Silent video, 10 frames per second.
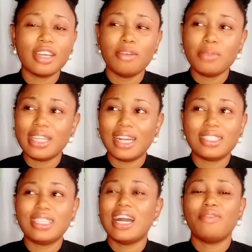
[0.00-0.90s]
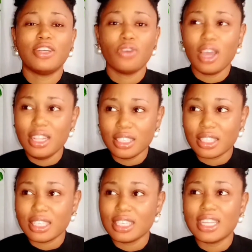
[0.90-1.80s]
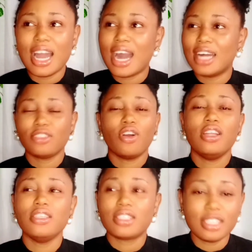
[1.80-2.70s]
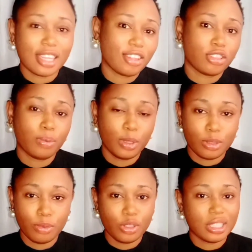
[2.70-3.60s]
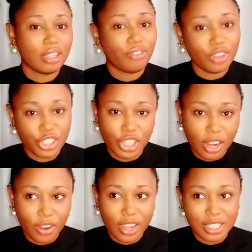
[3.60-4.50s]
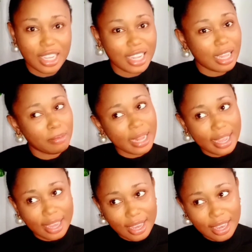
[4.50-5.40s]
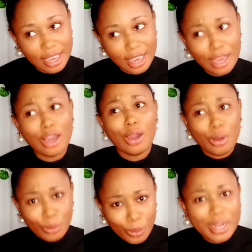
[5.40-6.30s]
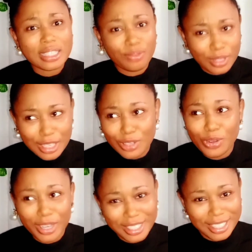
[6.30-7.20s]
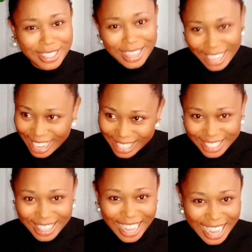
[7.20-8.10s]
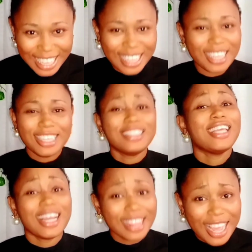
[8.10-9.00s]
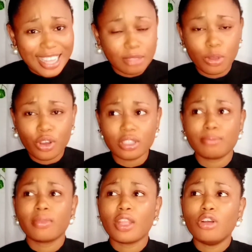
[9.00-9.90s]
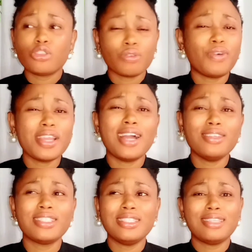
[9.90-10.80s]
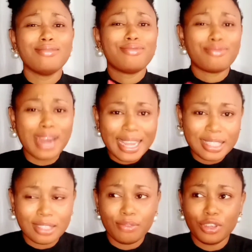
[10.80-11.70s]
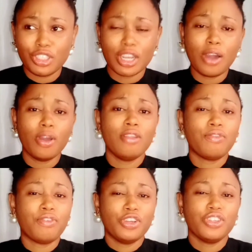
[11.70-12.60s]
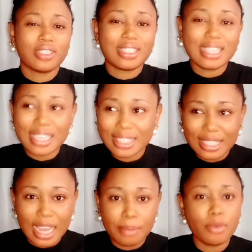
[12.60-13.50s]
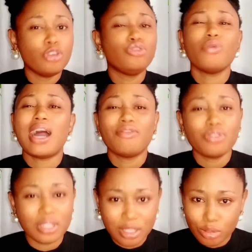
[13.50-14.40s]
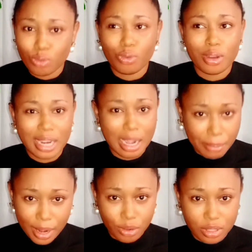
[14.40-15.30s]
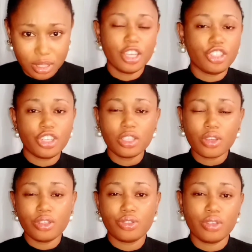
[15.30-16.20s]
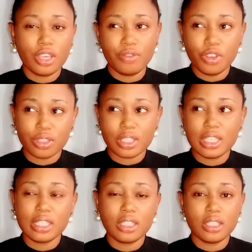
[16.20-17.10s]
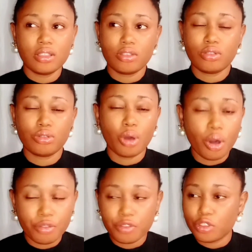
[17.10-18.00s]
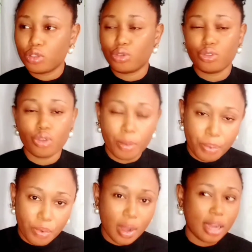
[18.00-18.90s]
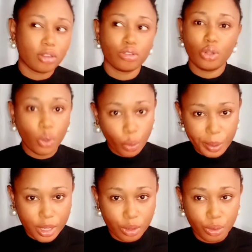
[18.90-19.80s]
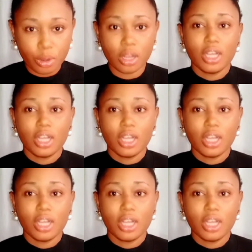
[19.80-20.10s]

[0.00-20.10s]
tell me that they have an oily skin and oily skin are not supposed to be using facial oils. And I'm like, who is feeding you all these lies? Like, they are lies, because so far you are using the right facial oil for your skin type, you have nothing to worry about. It's just going to give your skin this soft, supple and glowing look.